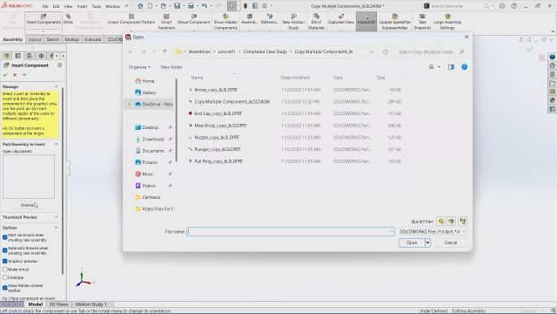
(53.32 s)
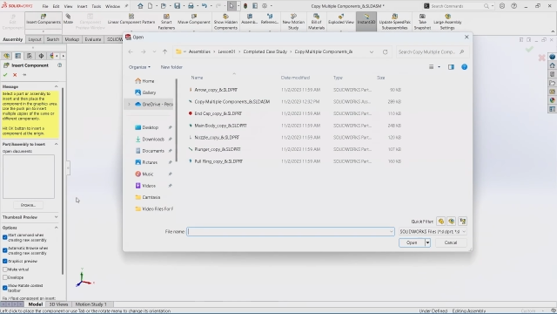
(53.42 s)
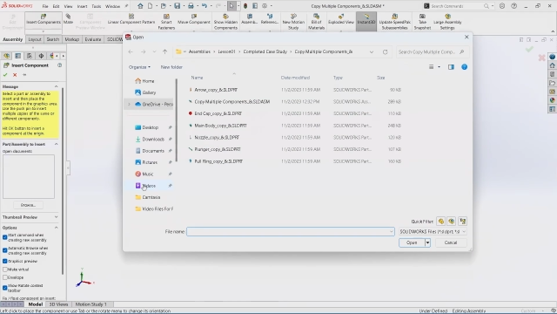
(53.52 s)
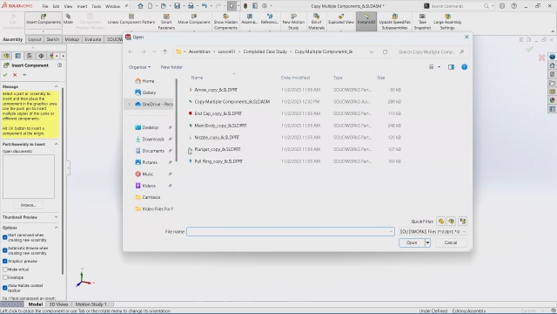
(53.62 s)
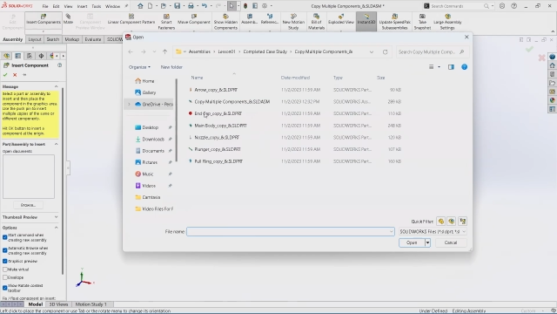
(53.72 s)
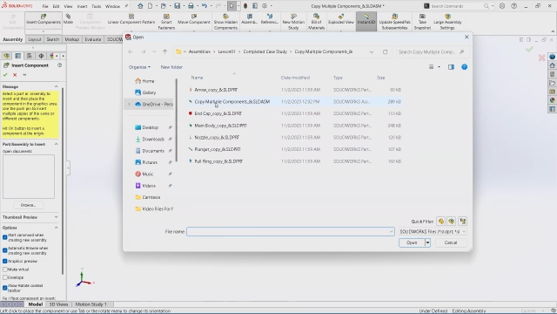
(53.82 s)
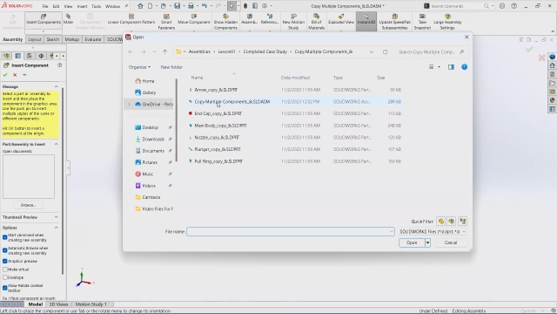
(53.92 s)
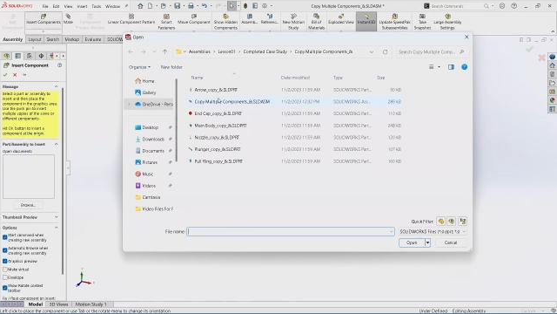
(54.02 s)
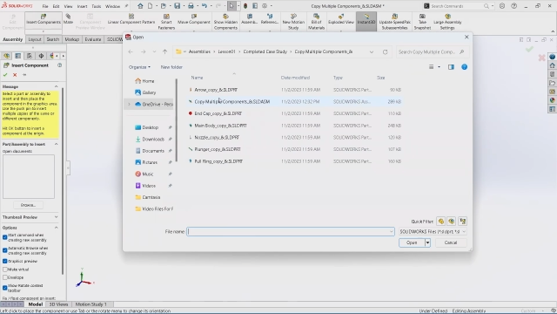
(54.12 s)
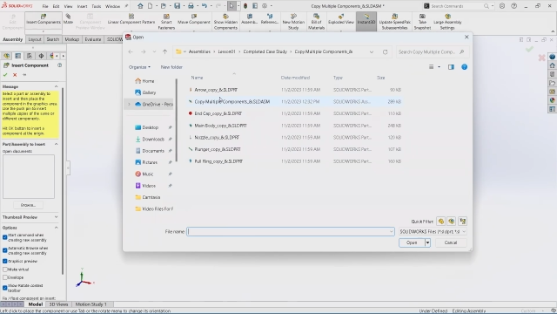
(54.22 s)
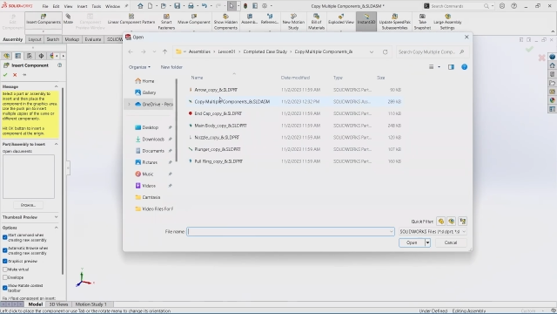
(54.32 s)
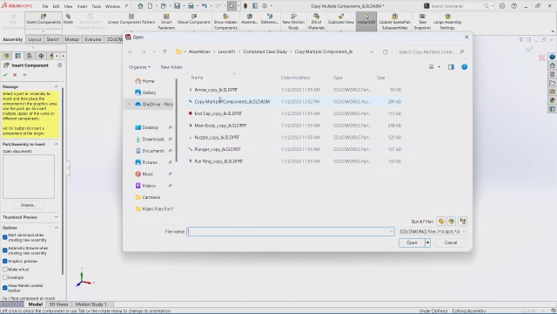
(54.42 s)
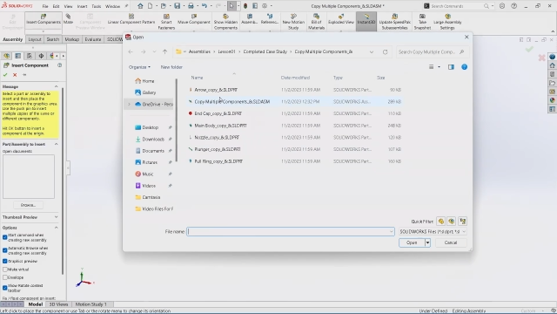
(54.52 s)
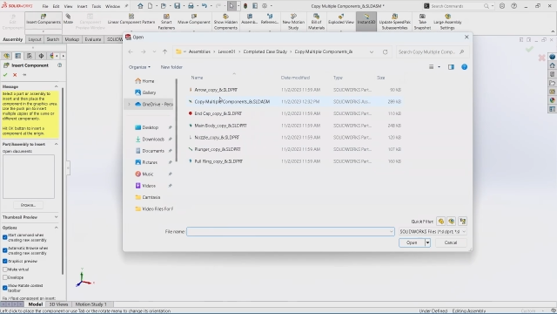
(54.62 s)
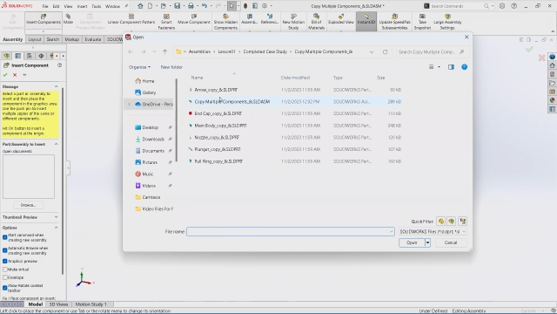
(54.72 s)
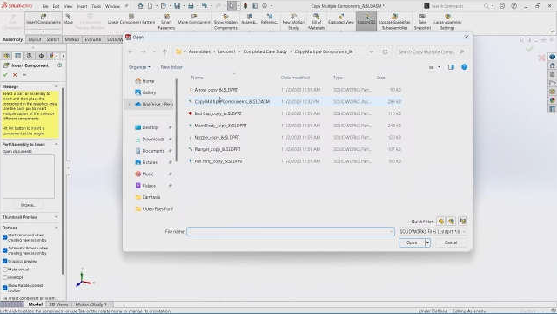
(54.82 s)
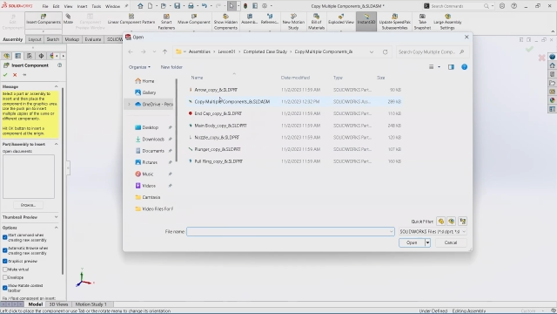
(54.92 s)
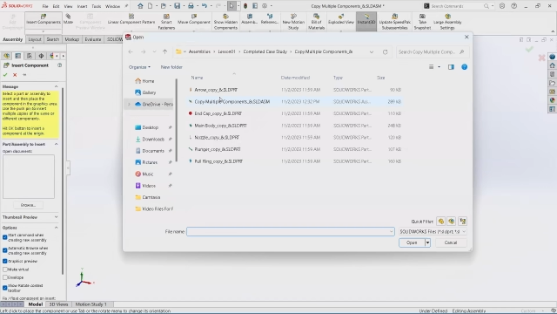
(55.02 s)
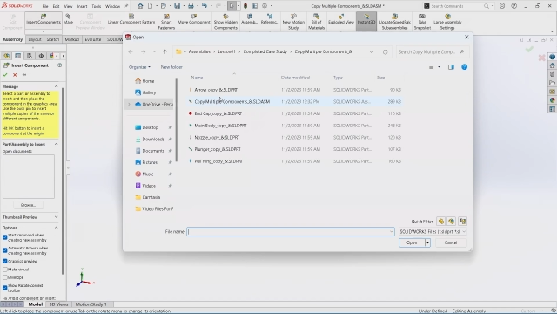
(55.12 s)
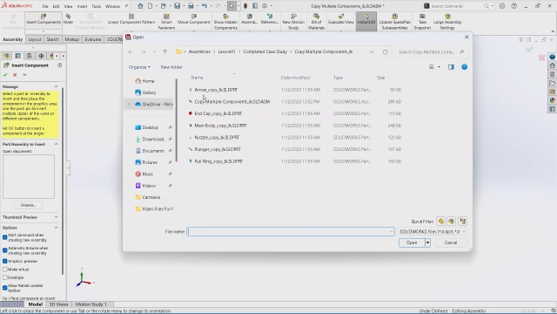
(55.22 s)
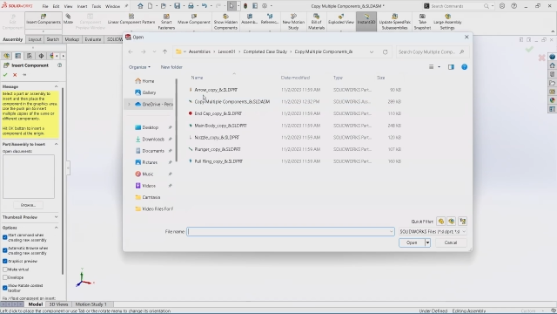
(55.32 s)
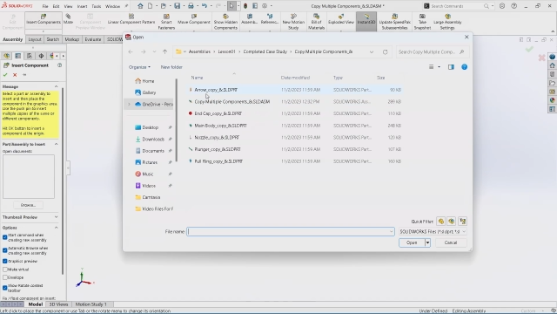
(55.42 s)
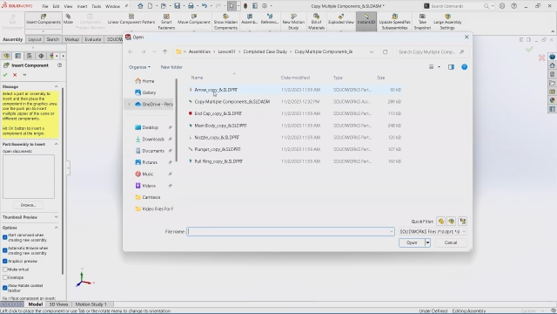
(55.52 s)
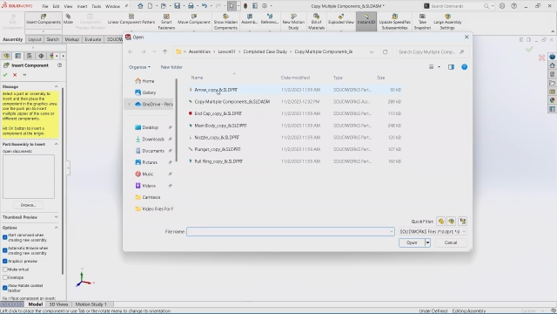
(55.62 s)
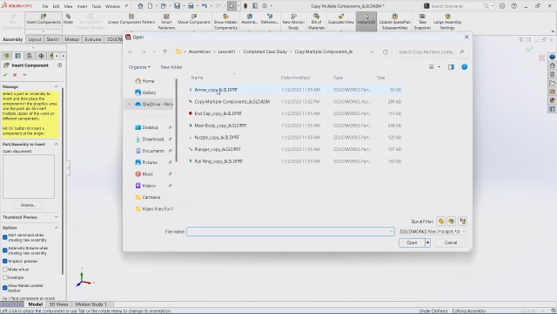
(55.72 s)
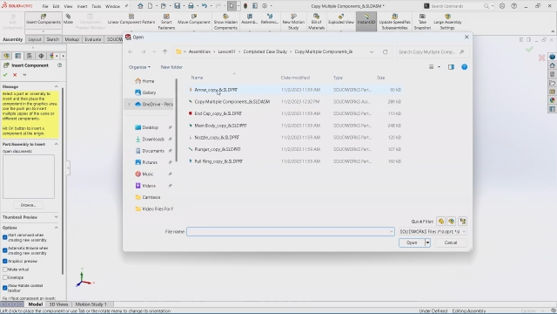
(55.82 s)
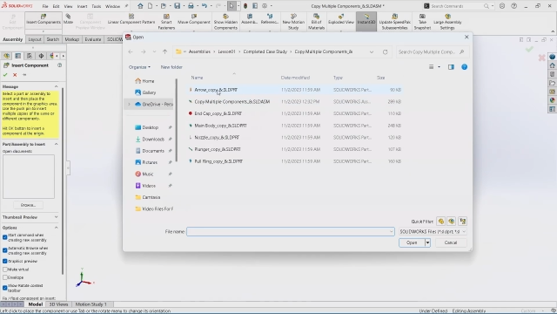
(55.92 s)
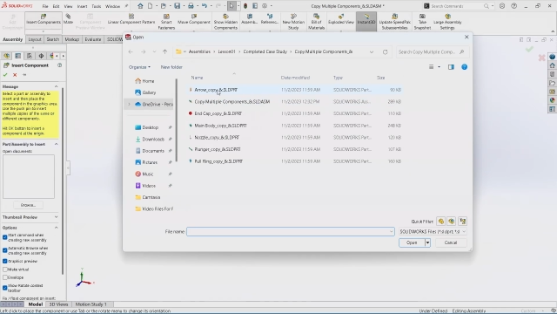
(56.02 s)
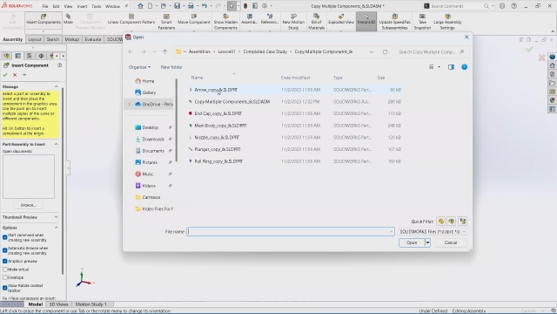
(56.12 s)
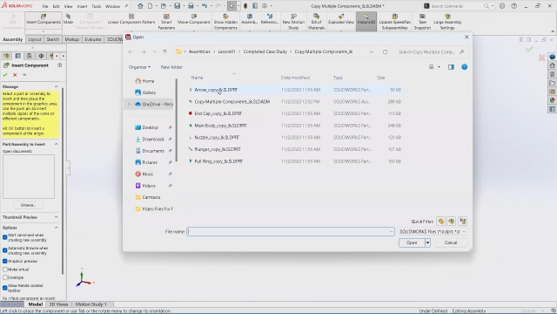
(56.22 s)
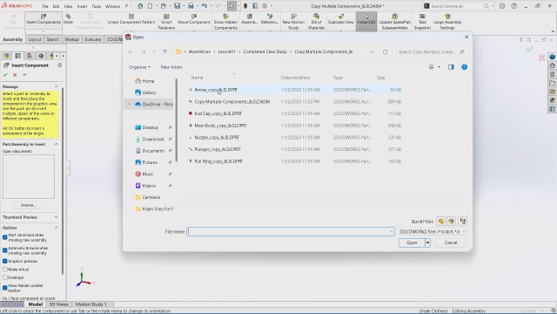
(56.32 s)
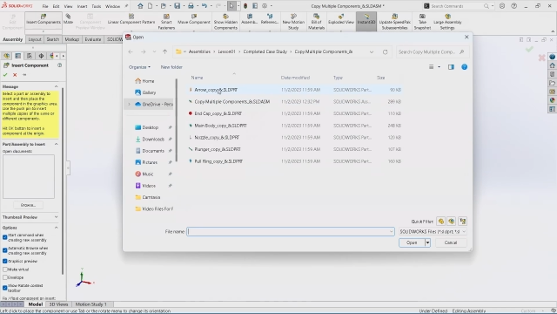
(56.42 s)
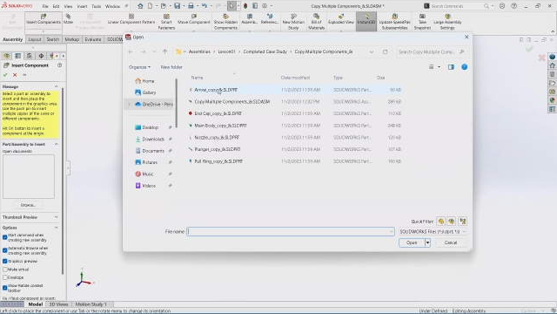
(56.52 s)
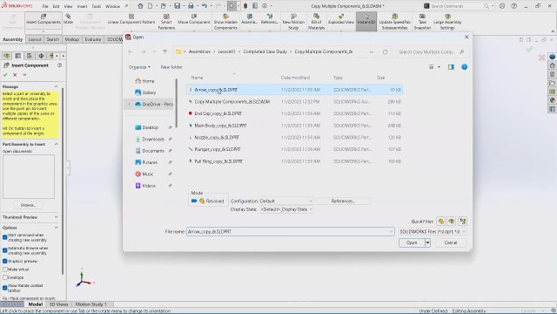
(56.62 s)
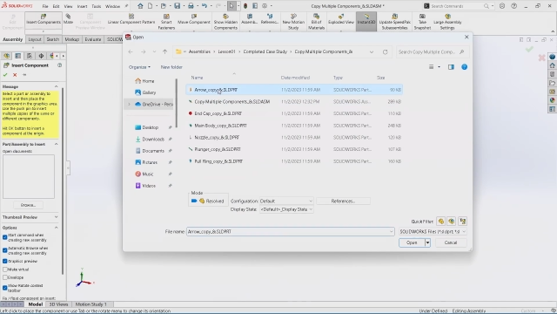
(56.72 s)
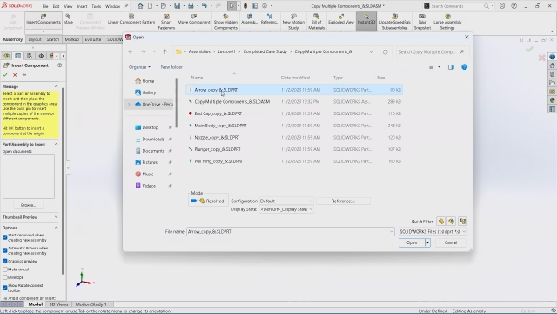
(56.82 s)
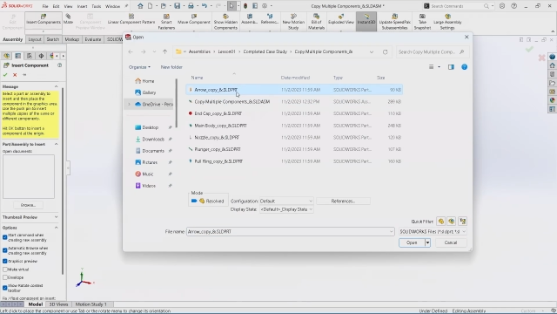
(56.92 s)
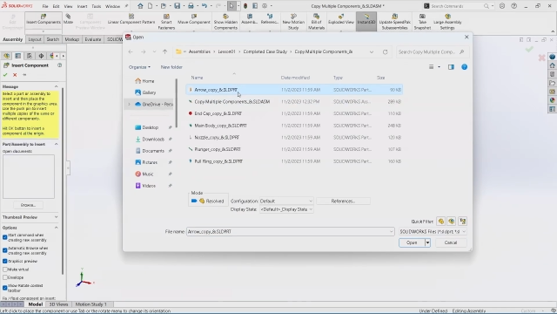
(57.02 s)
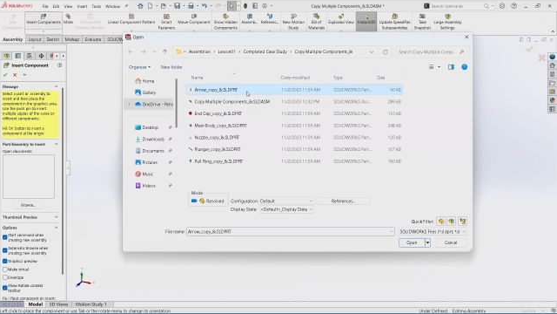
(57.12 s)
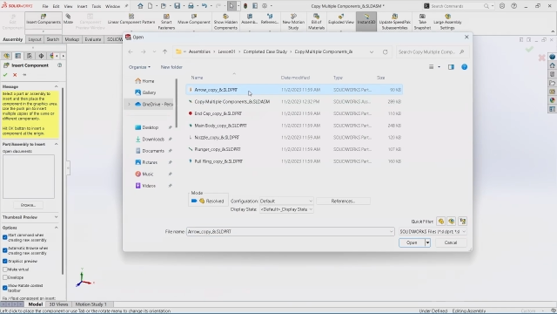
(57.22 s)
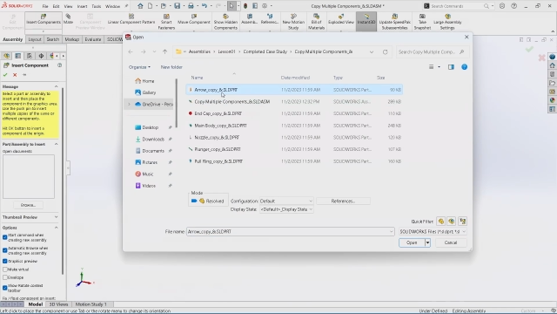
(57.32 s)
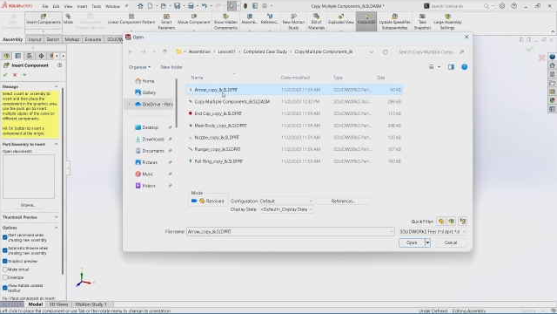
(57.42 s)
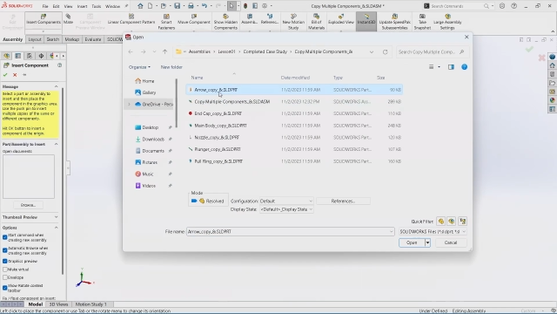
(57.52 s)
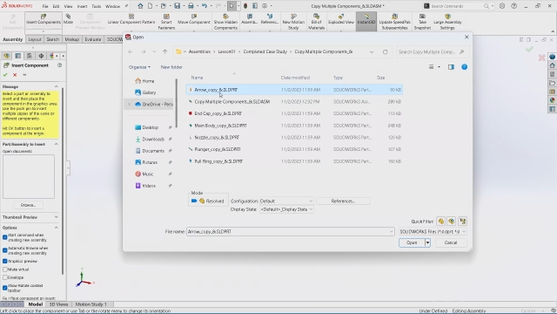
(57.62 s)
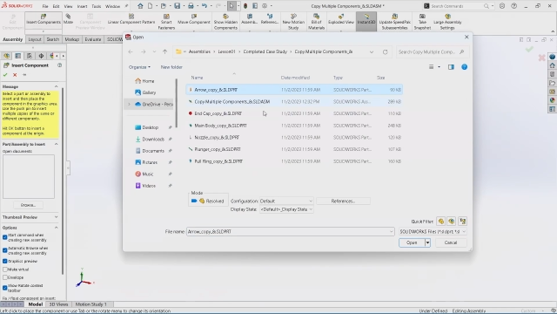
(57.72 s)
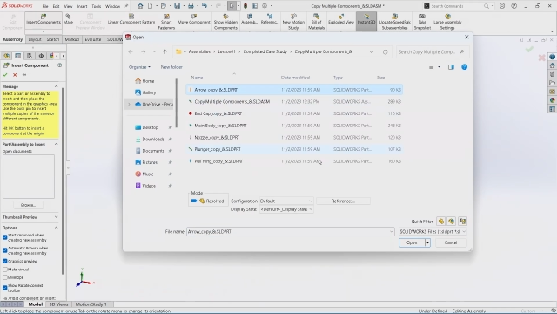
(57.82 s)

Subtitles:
[unreadable: no face in view]